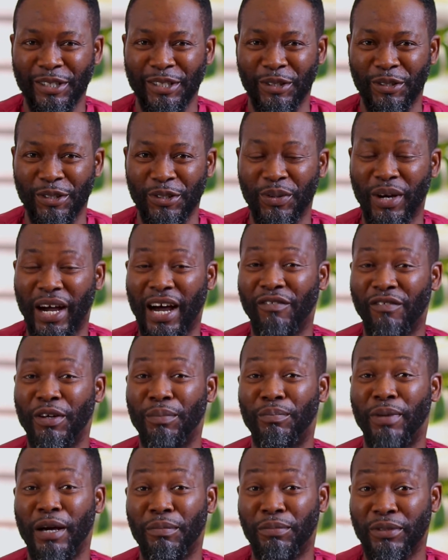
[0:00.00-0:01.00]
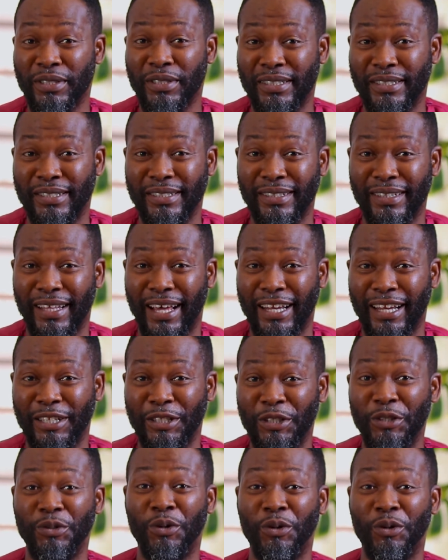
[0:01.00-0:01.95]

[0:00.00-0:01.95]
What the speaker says: the background. There was one